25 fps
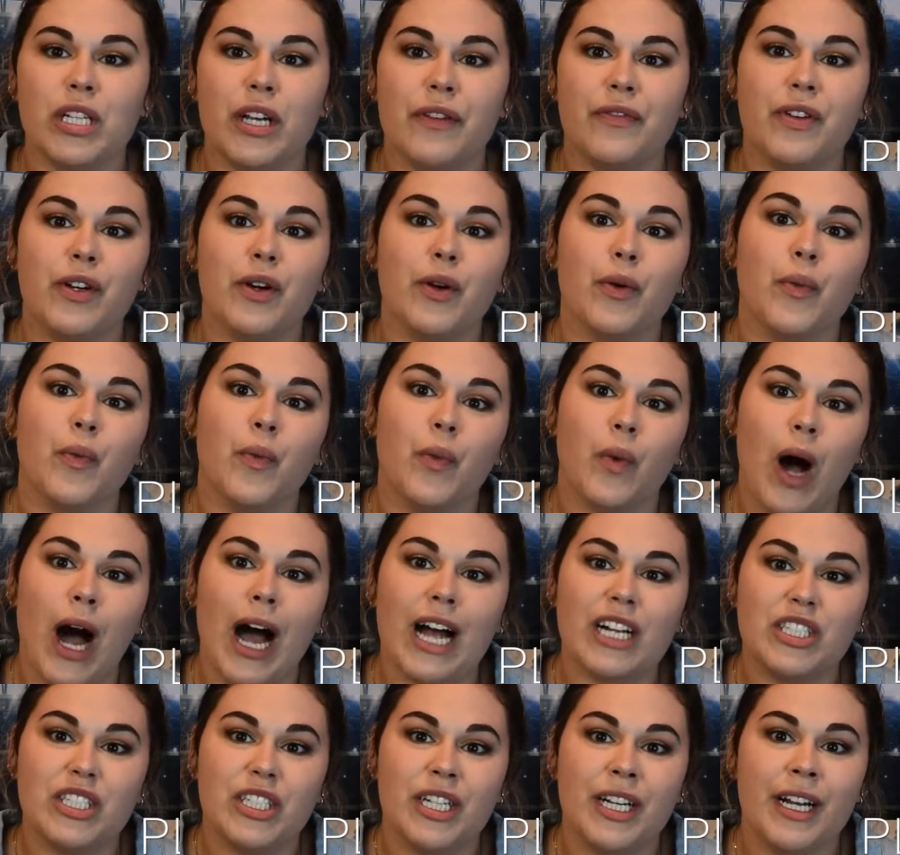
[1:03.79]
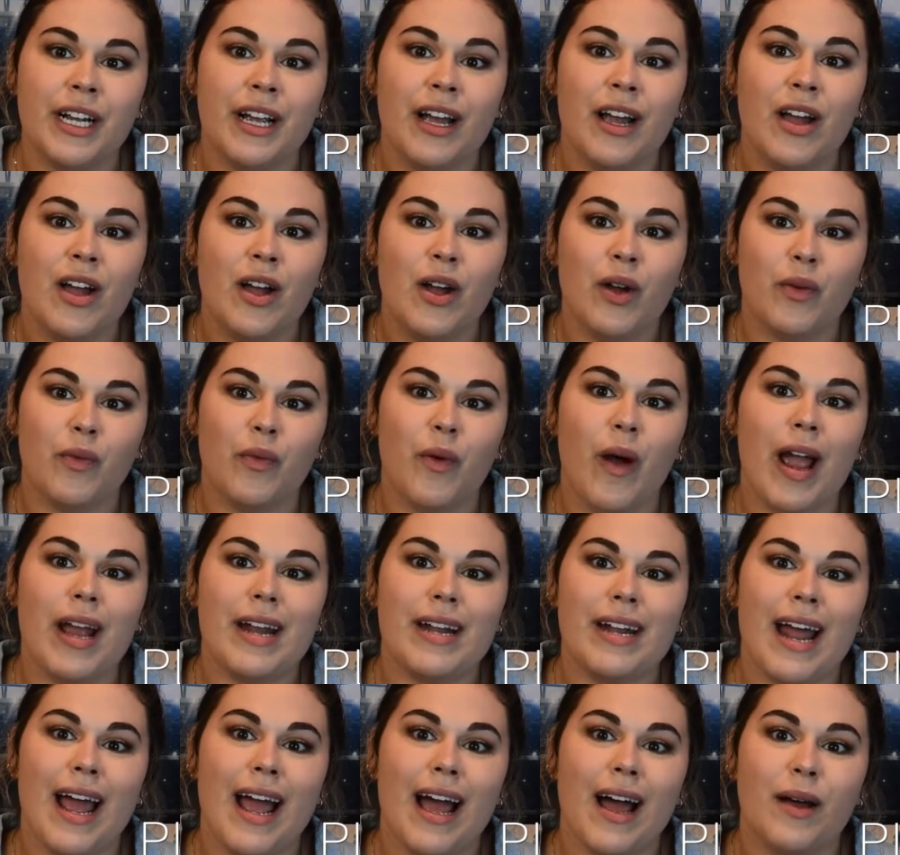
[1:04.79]
If you're watching right
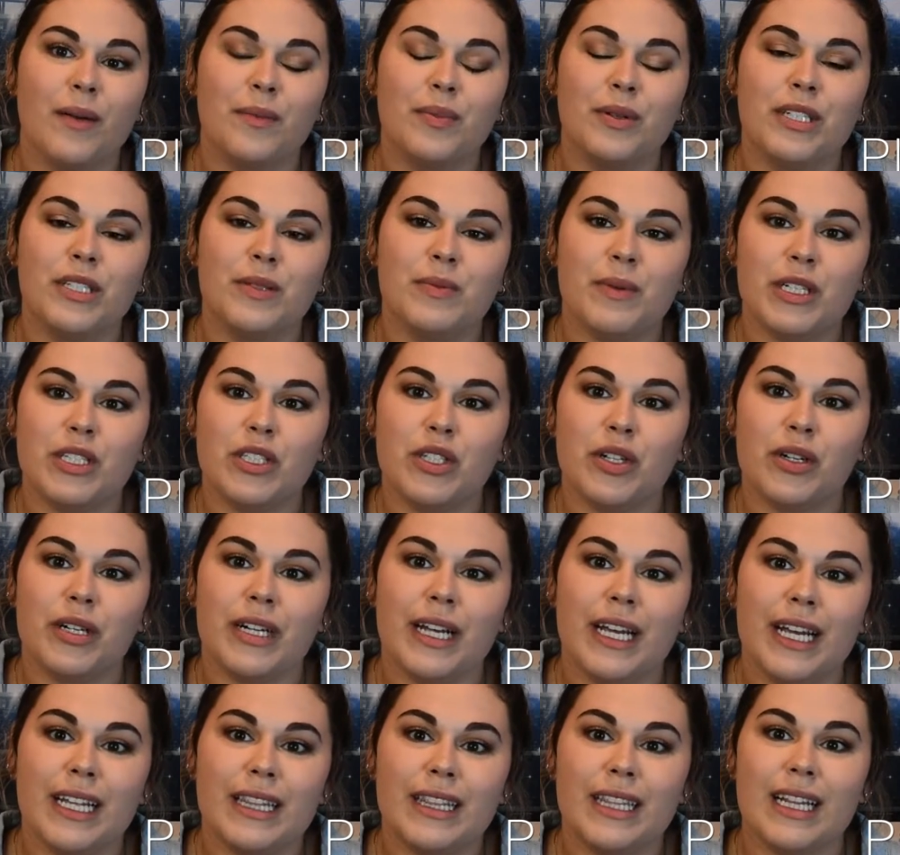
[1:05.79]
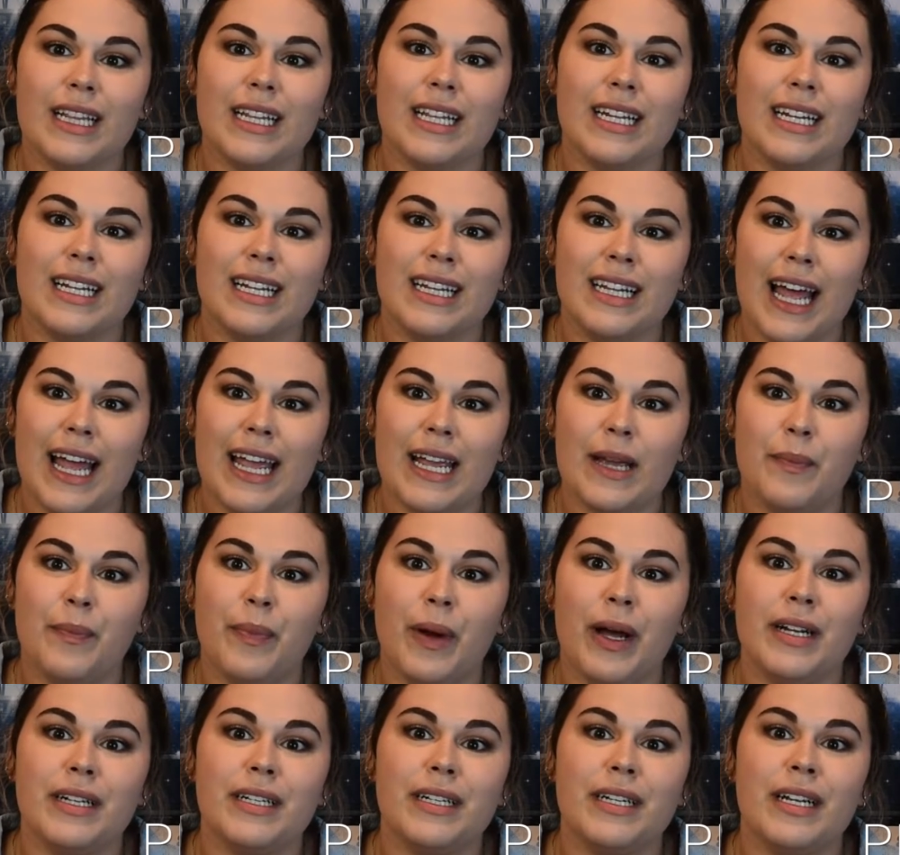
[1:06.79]
now, please make sure to hit the little like
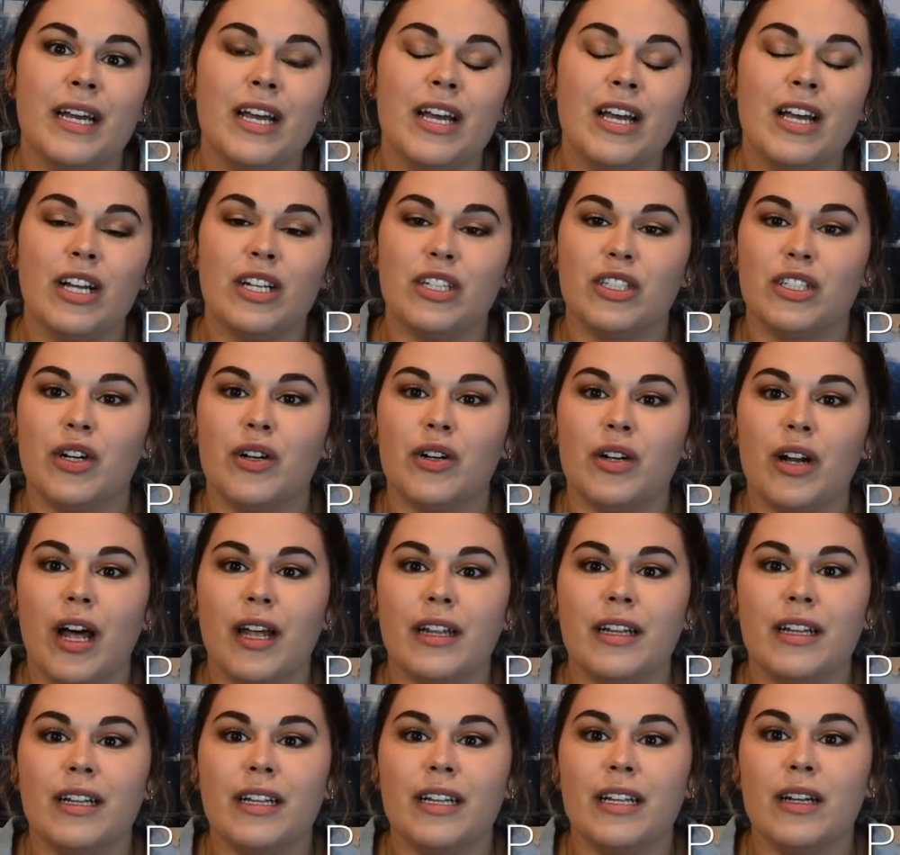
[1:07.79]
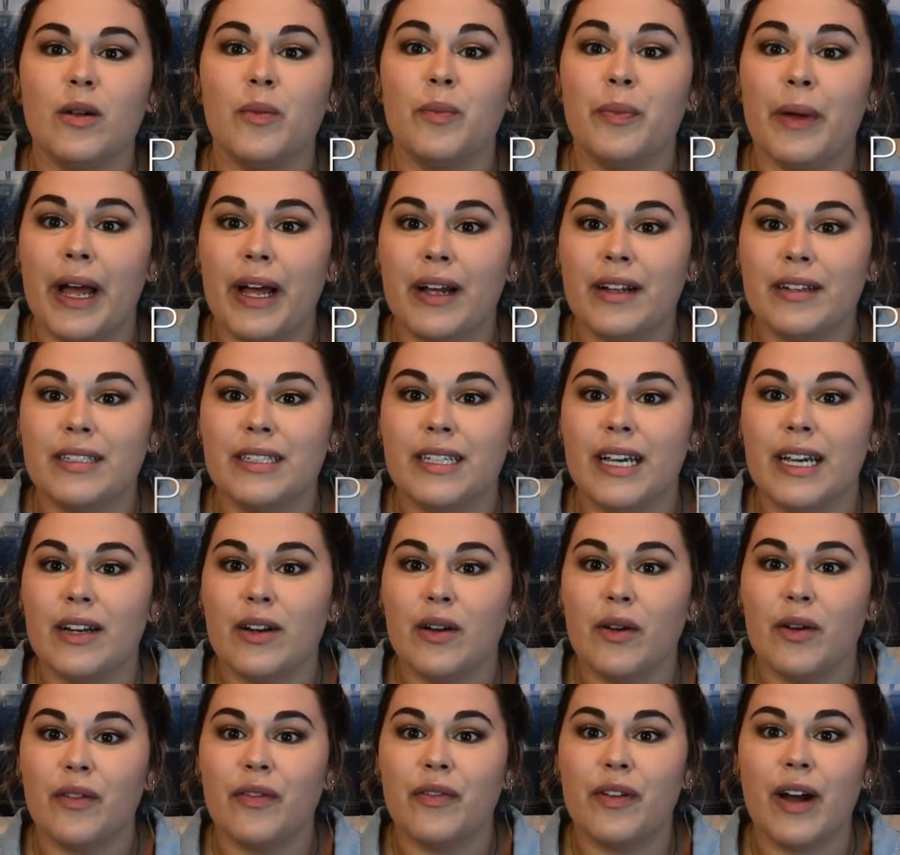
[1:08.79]
button, turn on the little bell to get
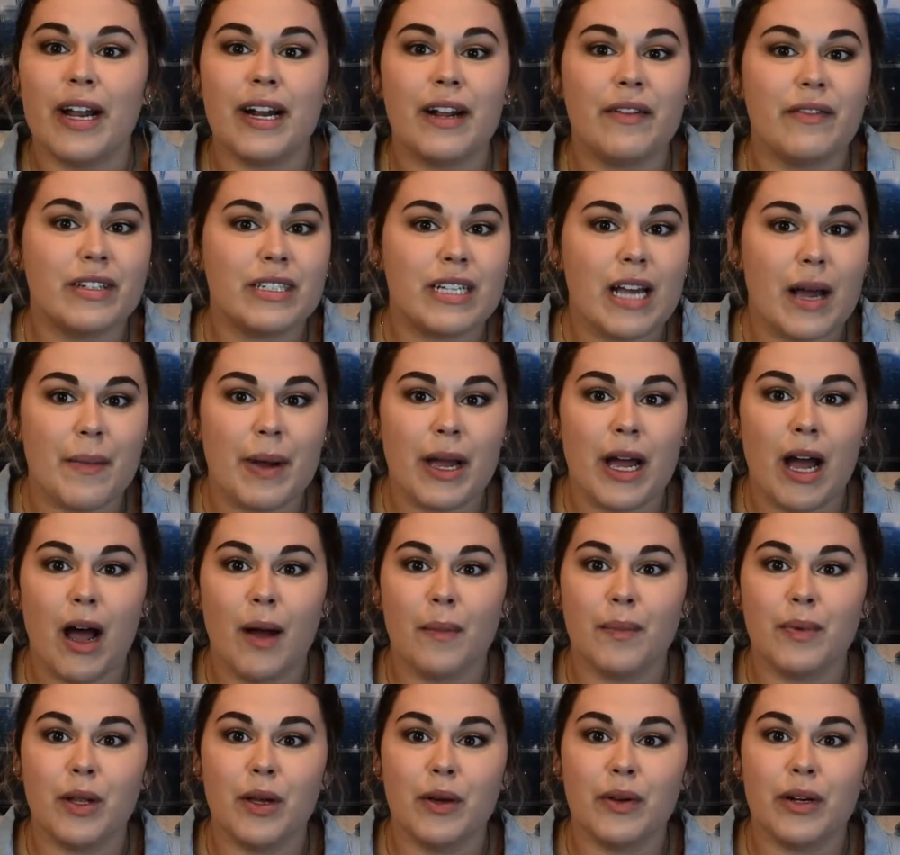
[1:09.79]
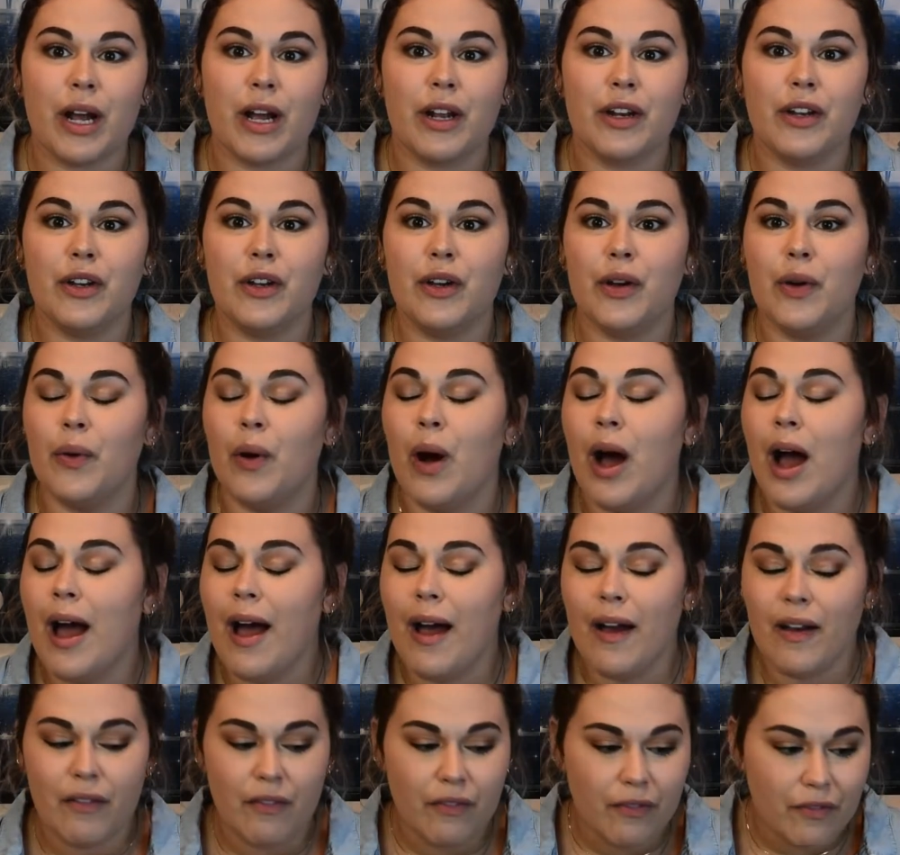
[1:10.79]
notified every time I upload a new
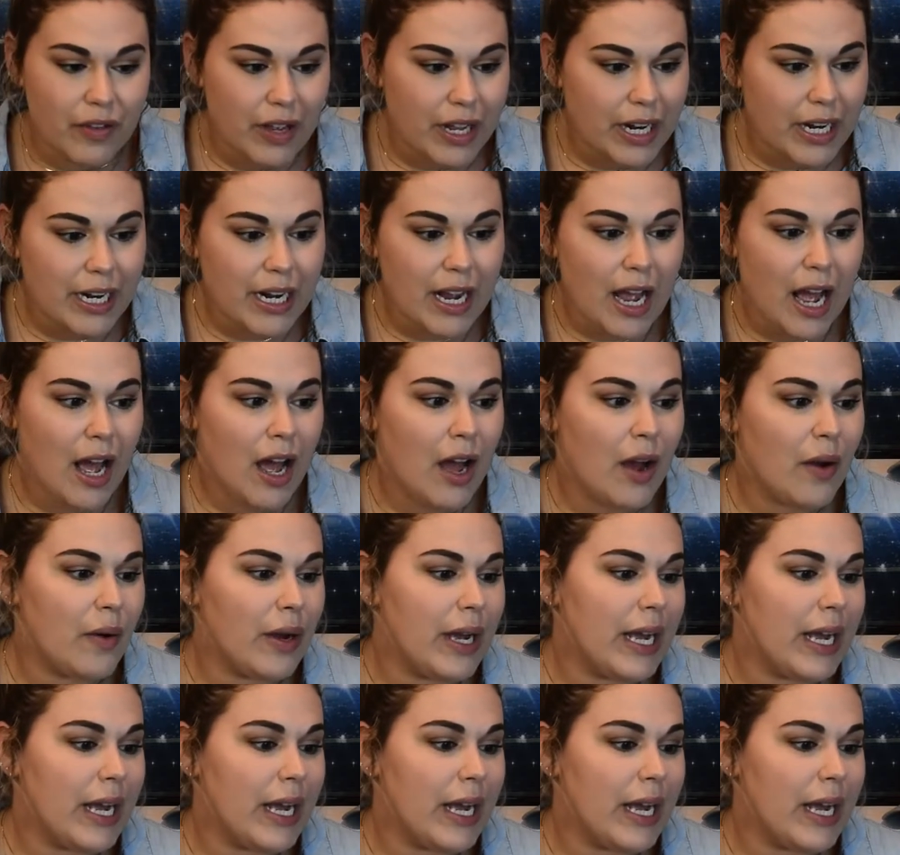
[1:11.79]
video.